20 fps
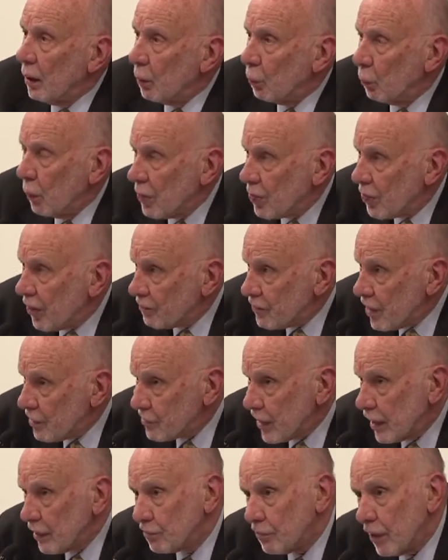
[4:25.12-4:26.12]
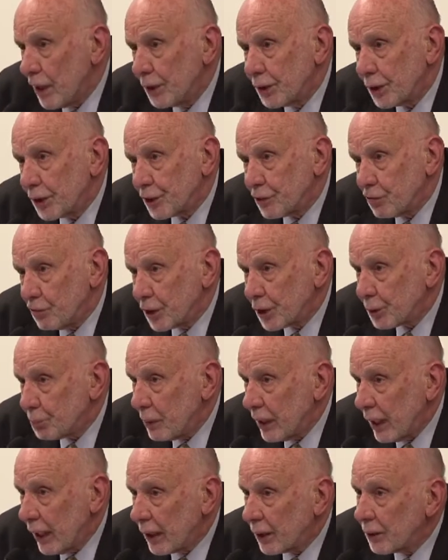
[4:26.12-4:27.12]
"With the very greatest
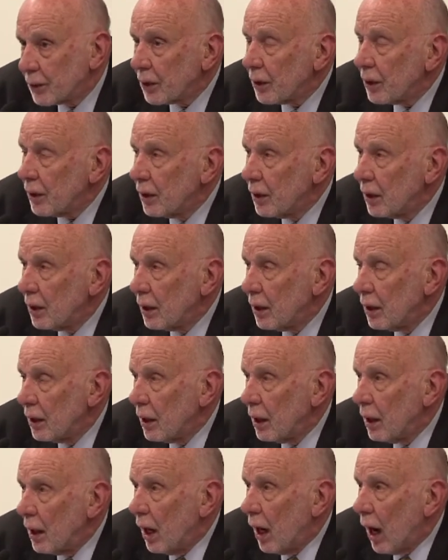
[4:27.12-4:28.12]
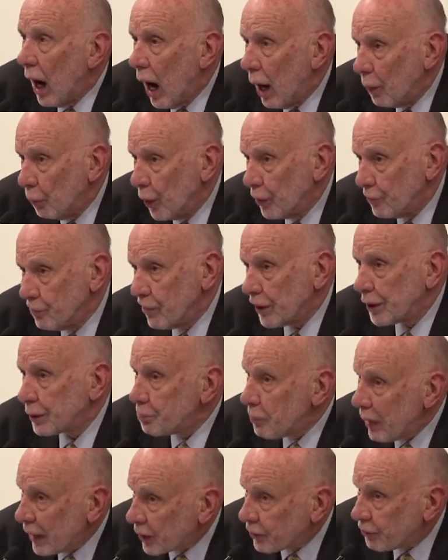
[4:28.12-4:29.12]
respect, I would
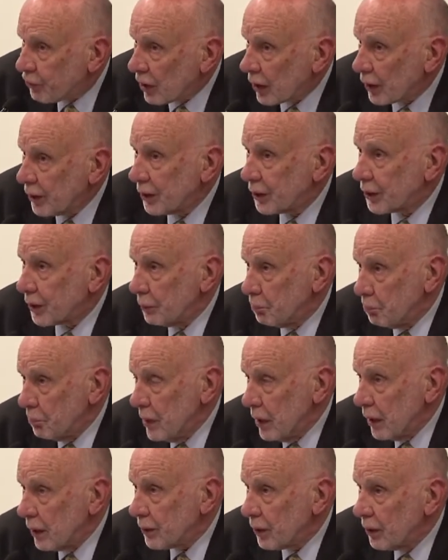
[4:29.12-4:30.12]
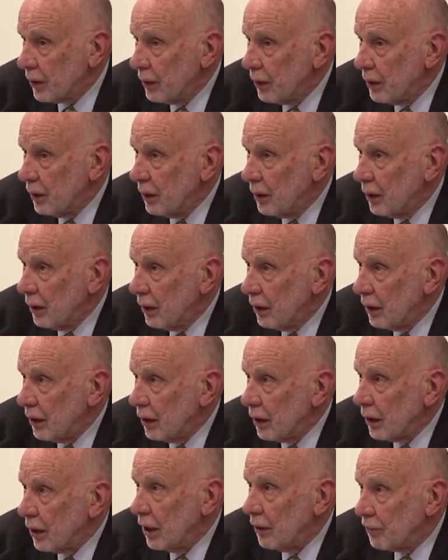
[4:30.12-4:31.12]
respectfully submit,
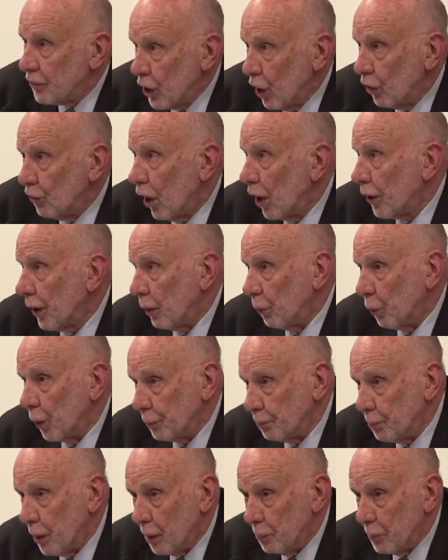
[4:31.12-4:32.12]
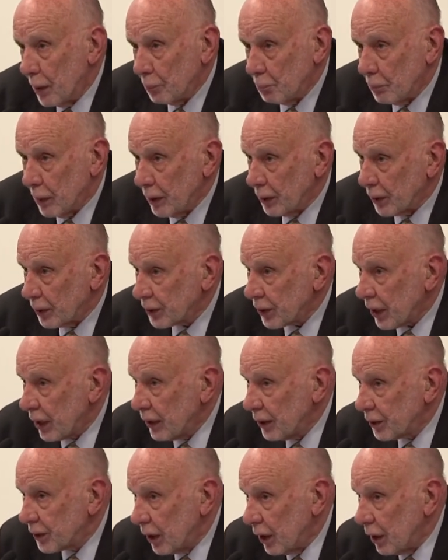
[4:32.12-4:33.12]
if Your Honour would permit me to
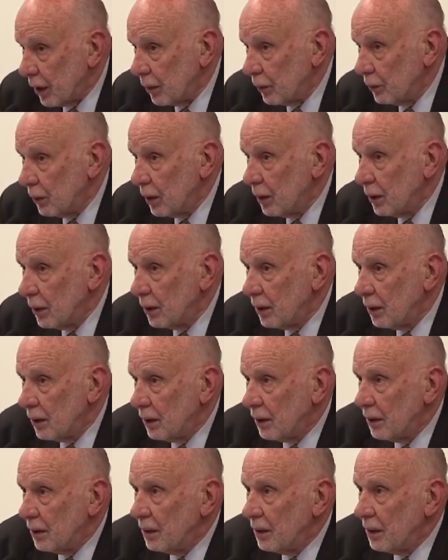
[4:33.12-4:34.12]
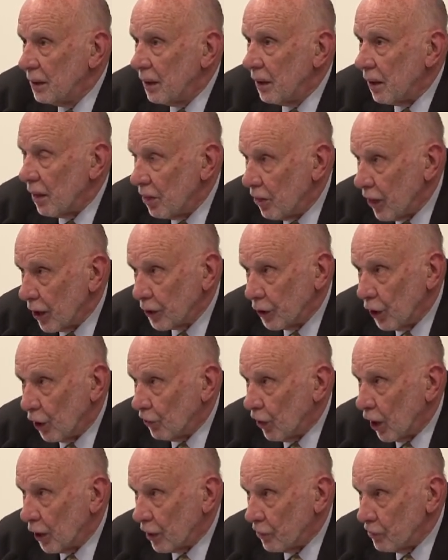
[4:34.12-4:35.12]
say so, that
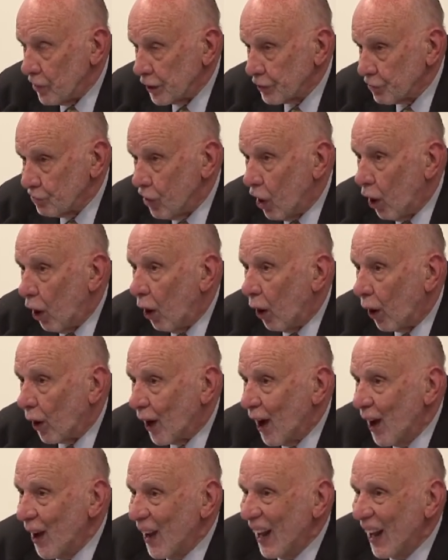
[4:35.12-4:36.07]
Your Honour is wrong."